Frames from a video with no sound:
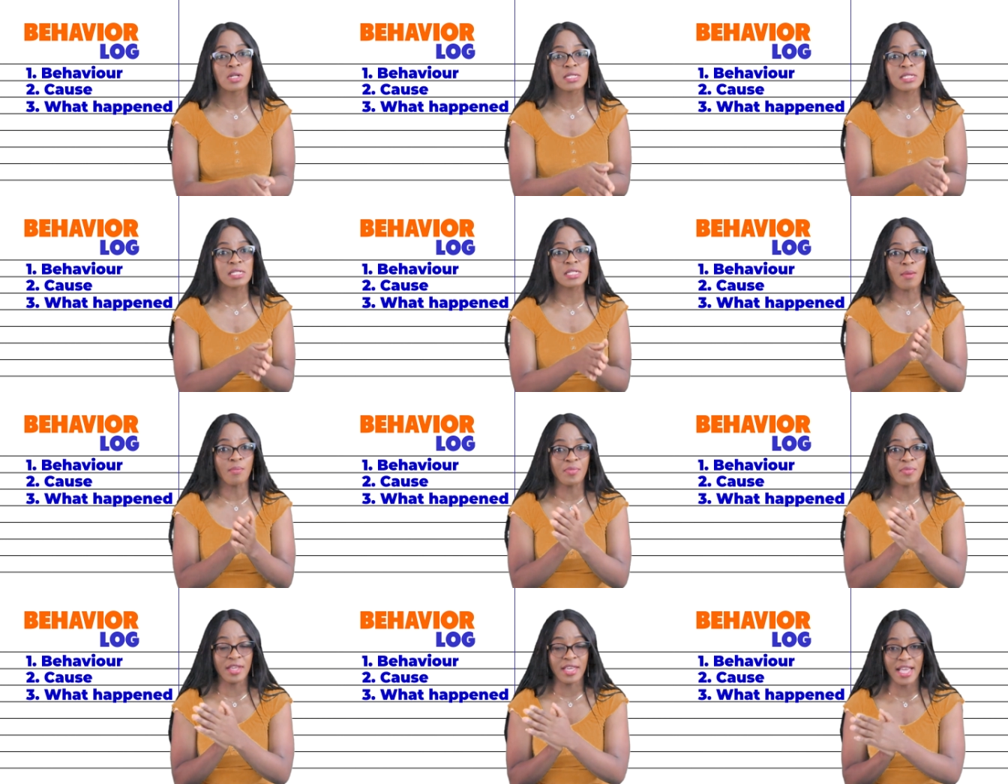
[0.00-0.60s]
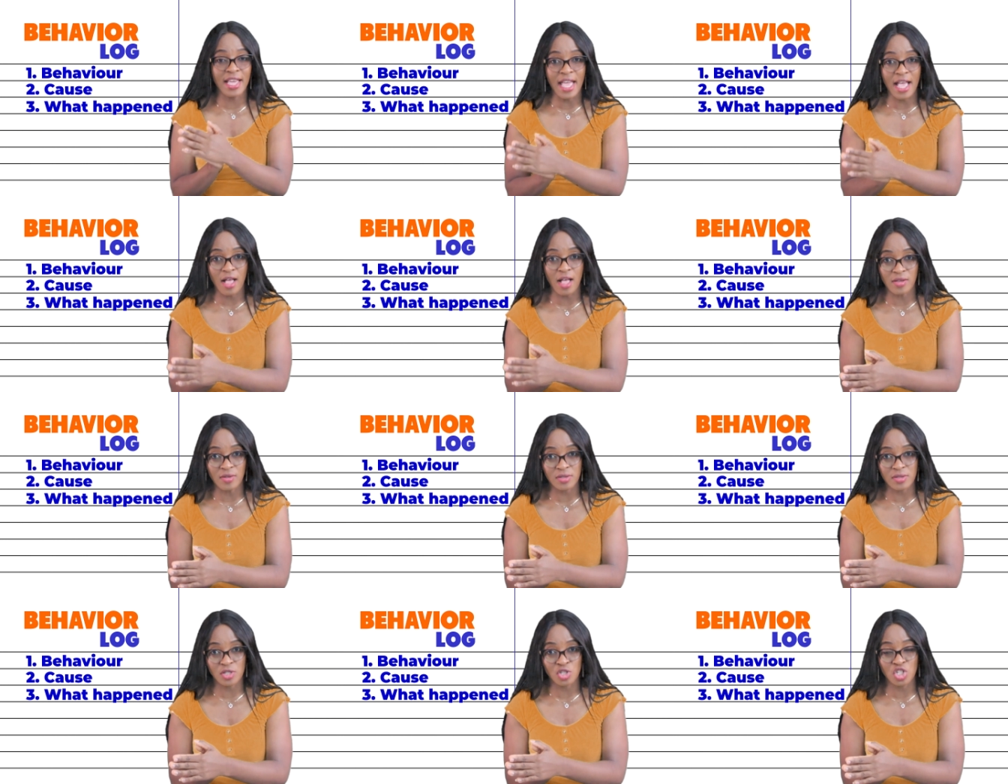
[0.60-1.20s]
something
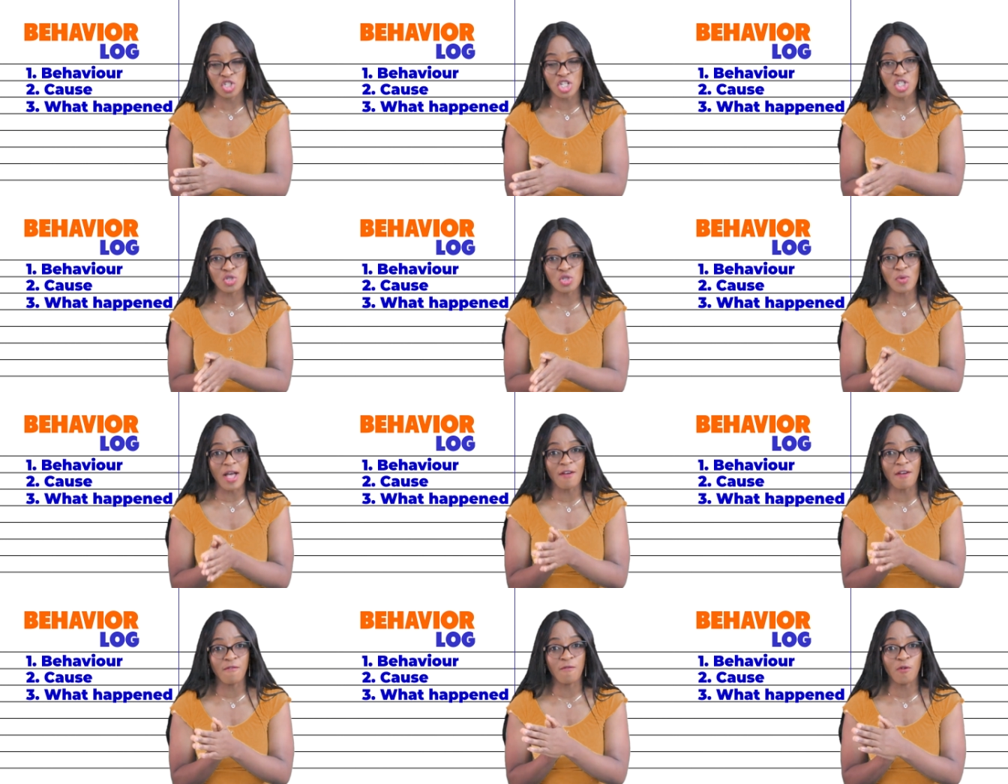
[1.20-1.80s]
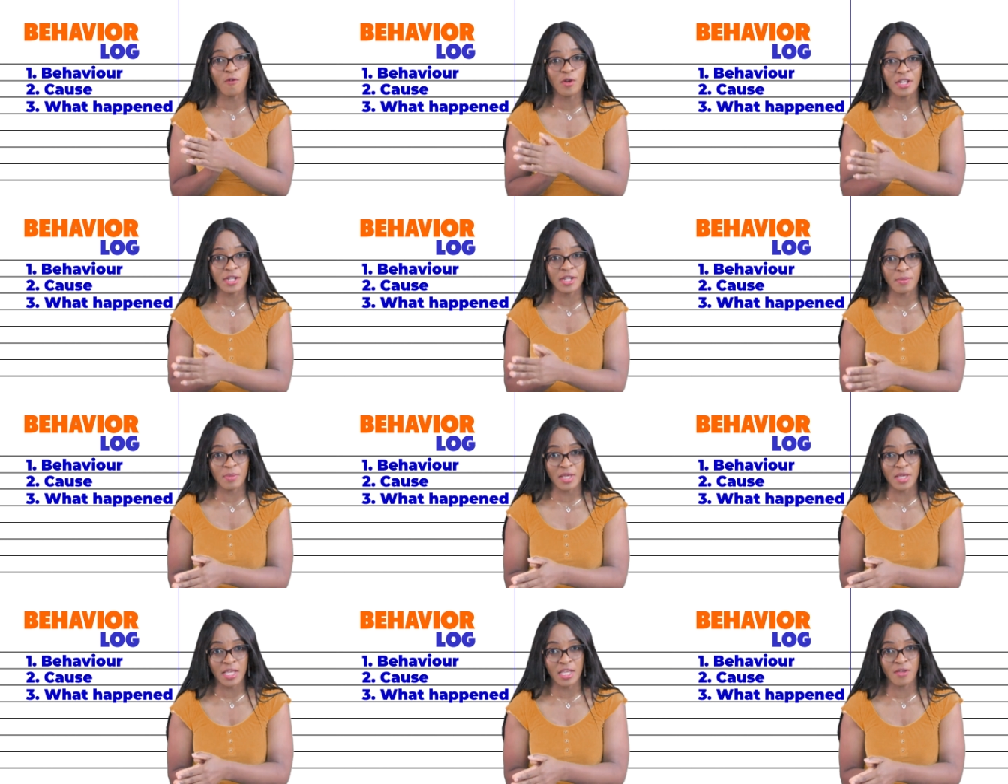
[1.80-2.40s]
else, just to avoid
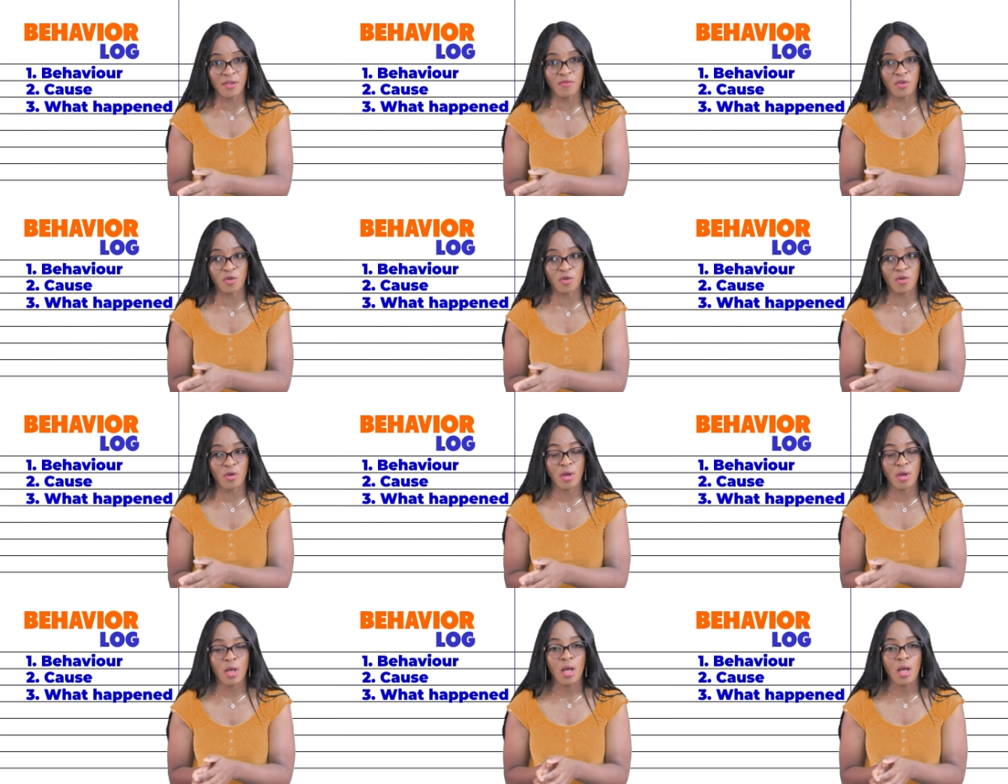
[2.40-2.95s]
the behavior.